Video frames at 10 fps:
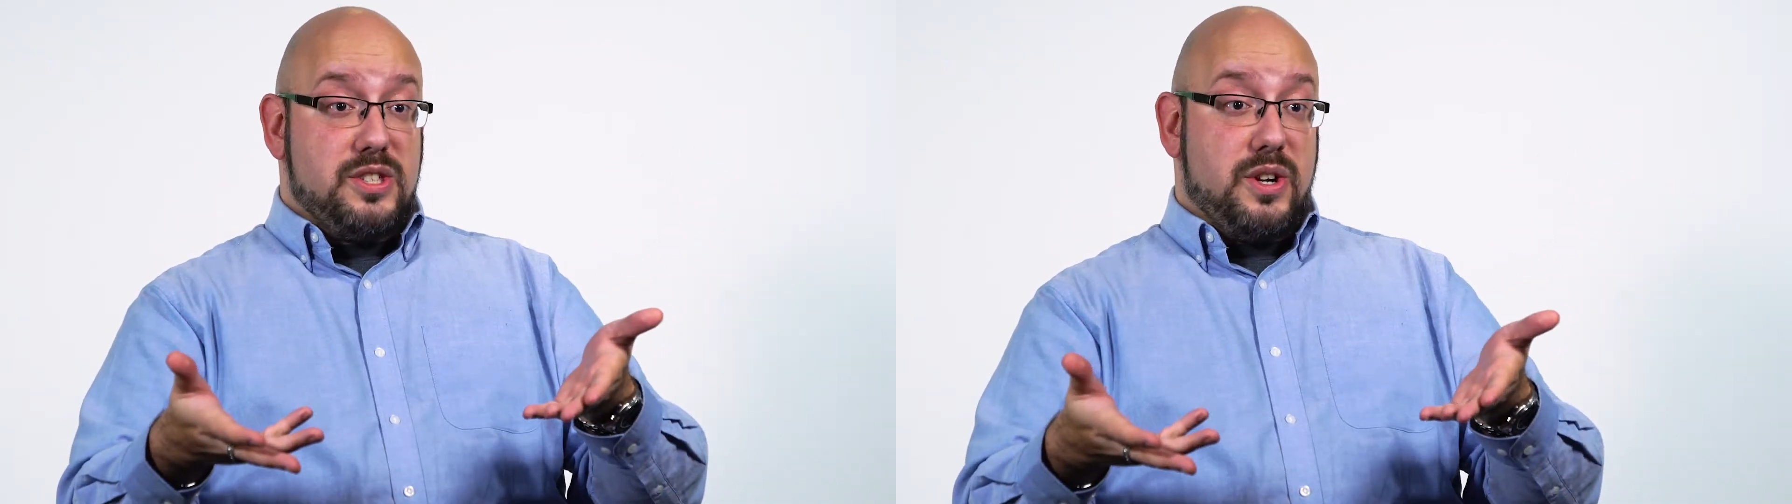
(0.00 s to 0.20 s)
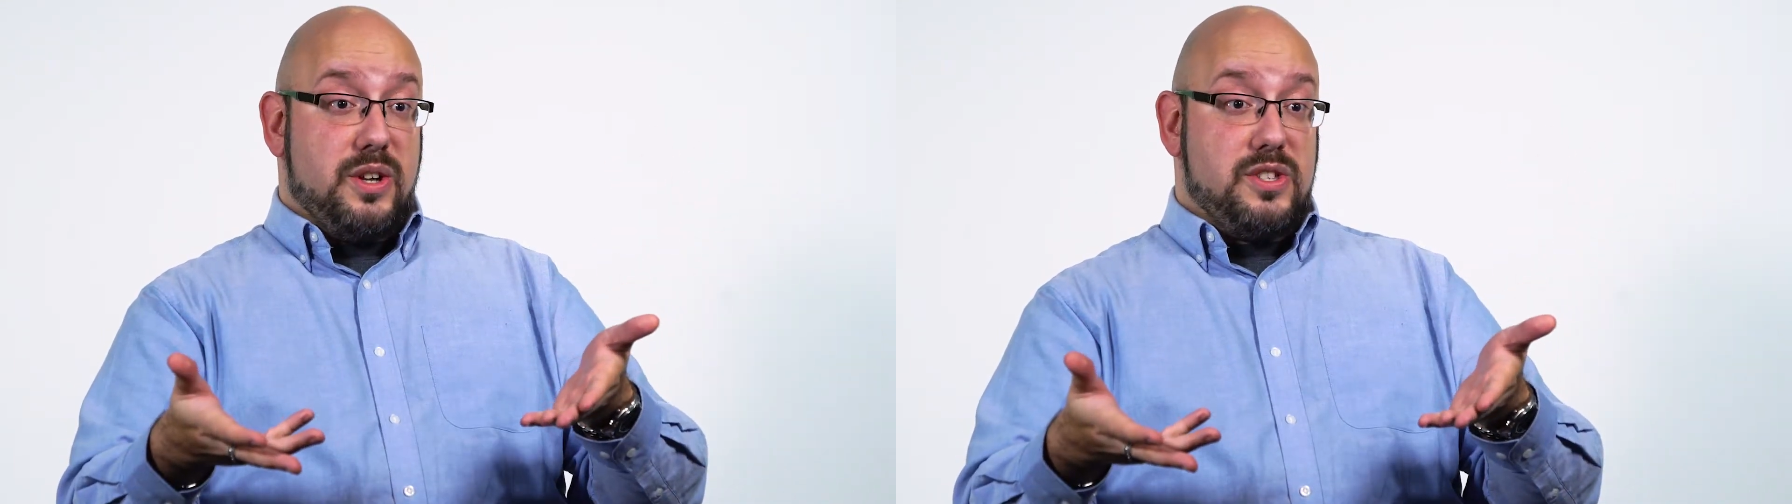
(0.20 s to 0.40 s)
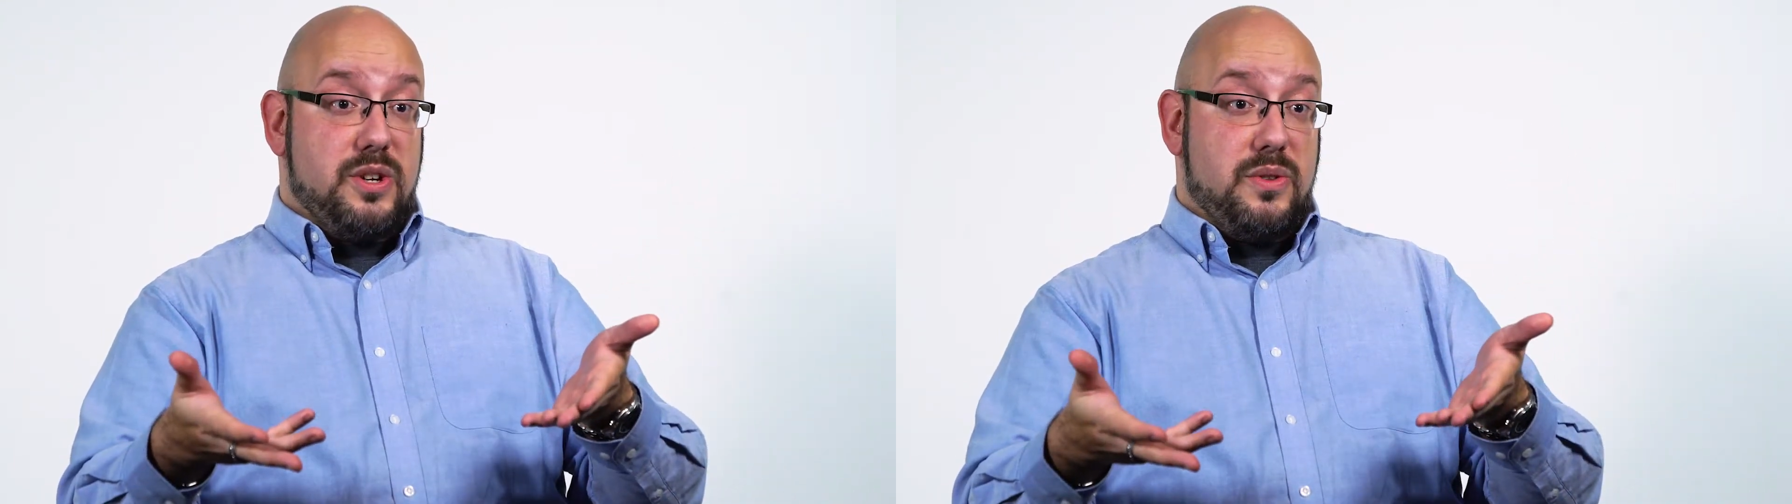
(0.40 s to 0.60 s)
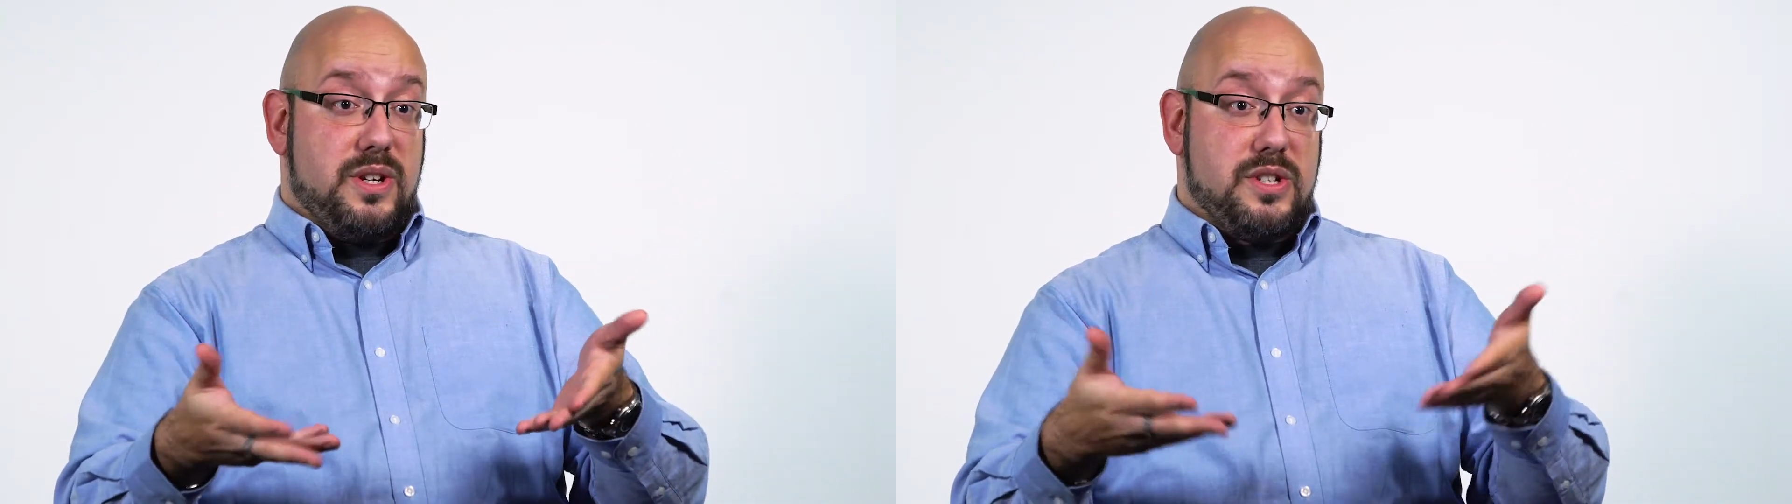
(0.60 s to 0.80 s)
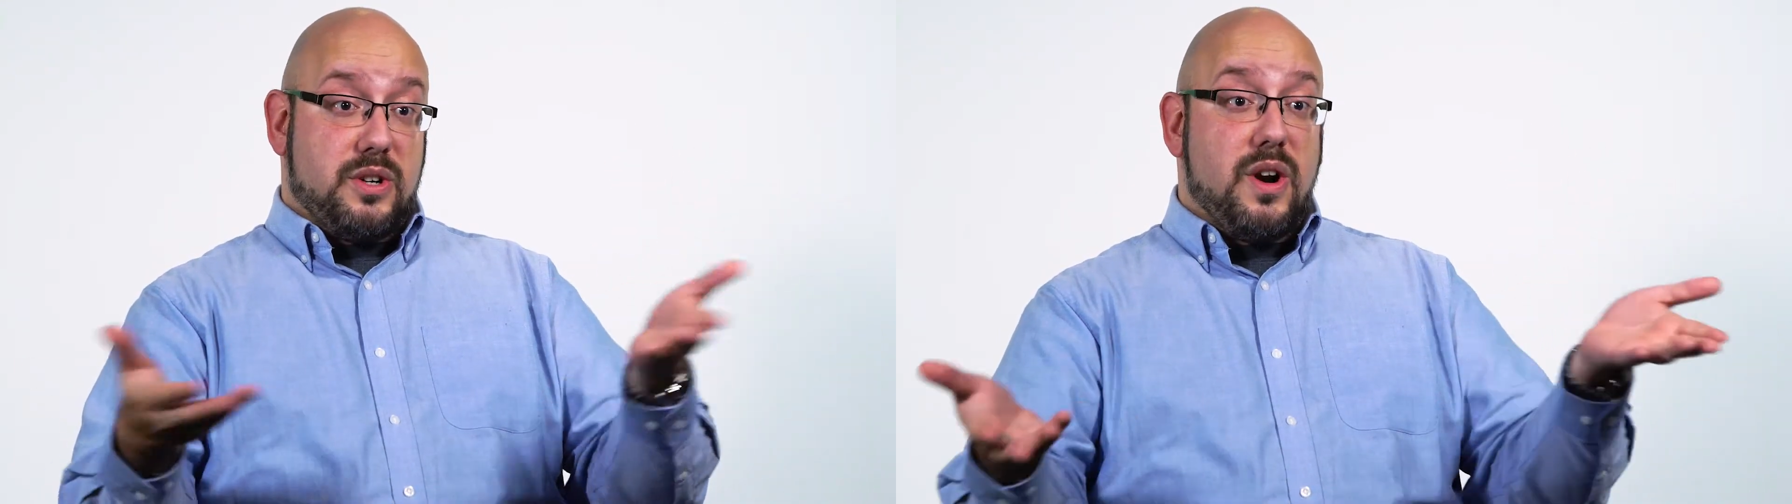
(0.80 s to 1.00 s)
So, so
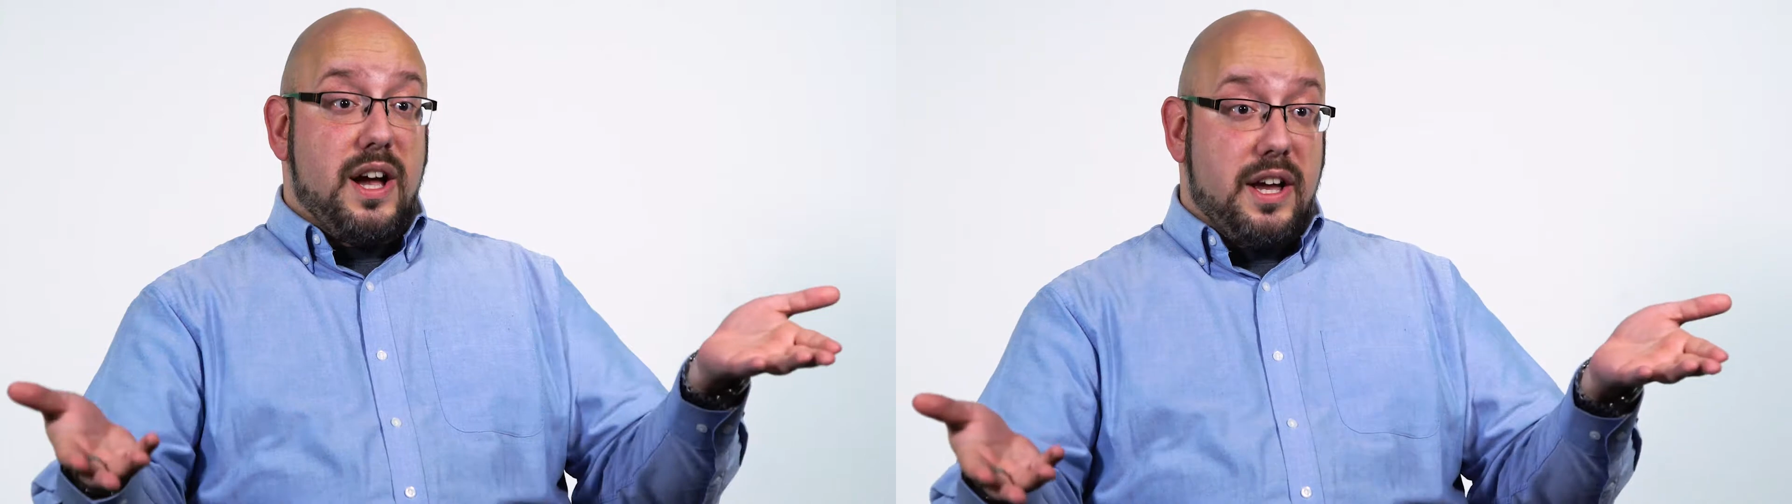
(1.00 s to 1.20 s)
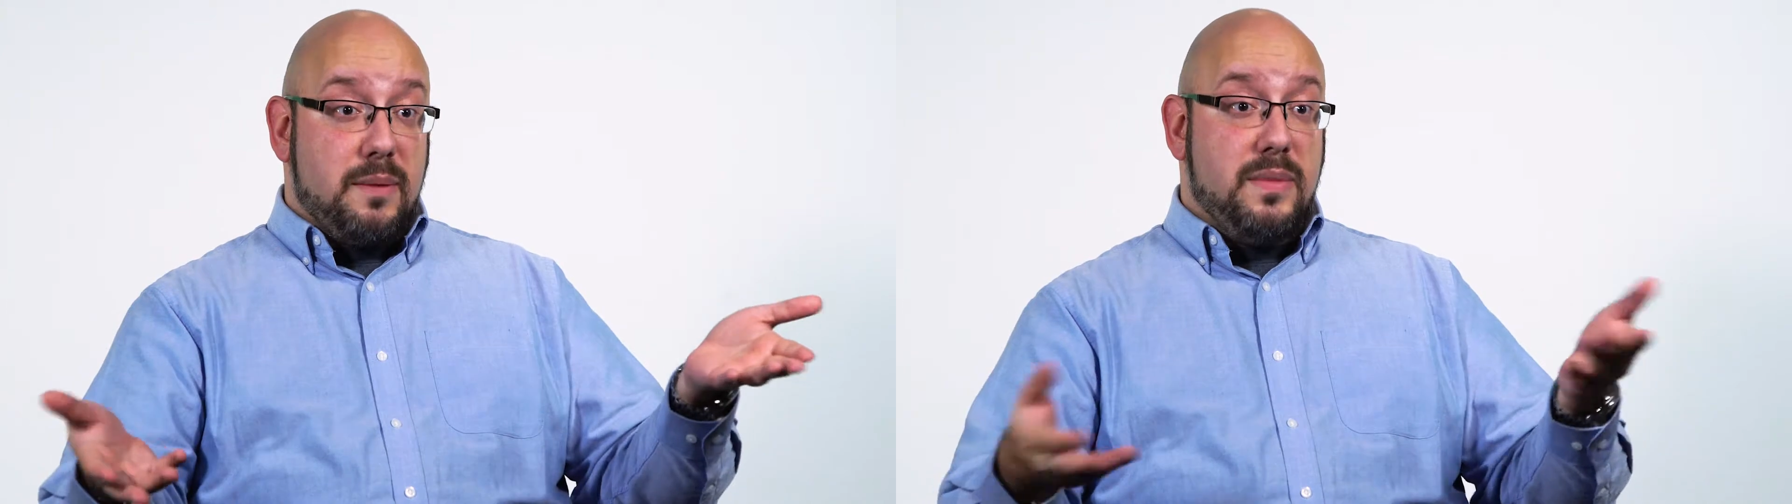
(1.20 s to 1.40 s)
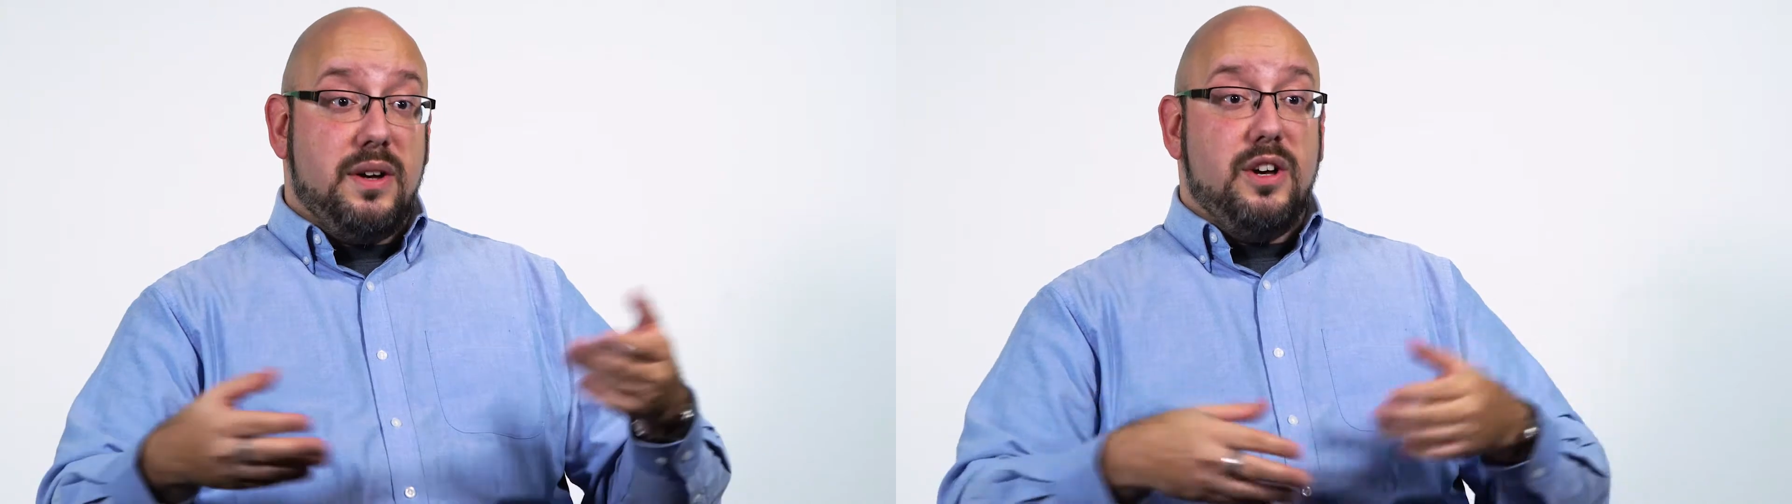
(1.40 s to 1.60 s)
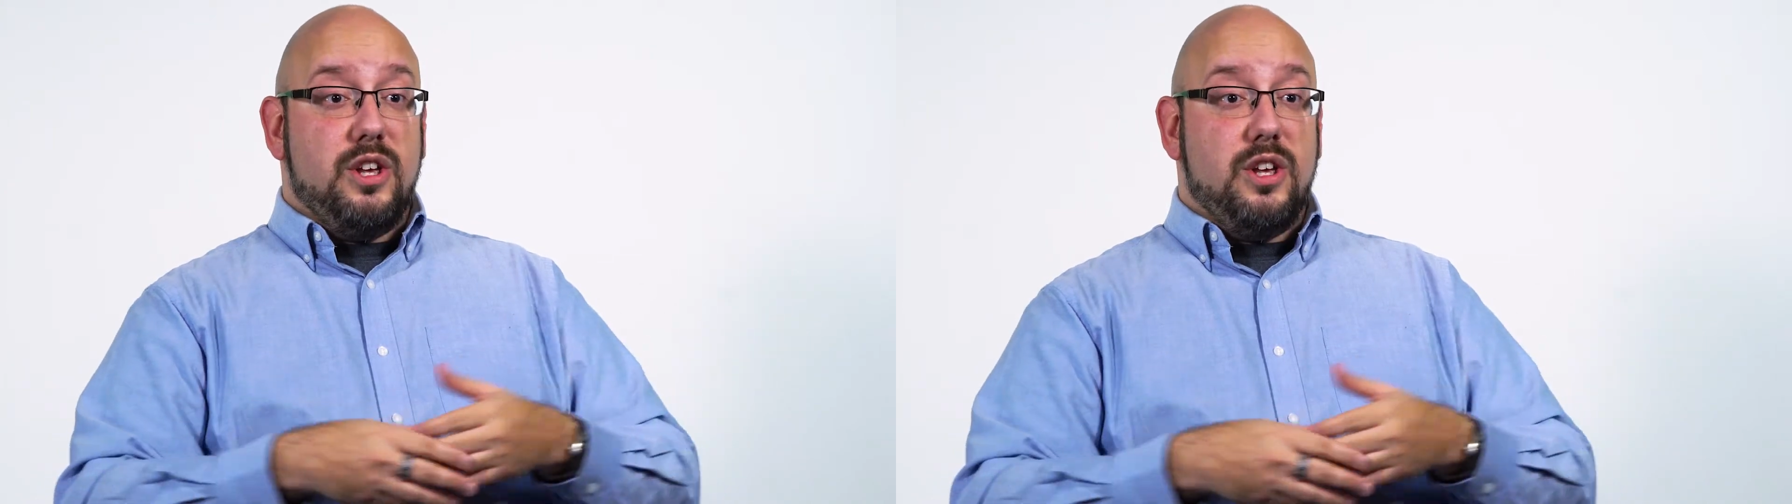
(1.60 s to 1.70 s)
there's a crime,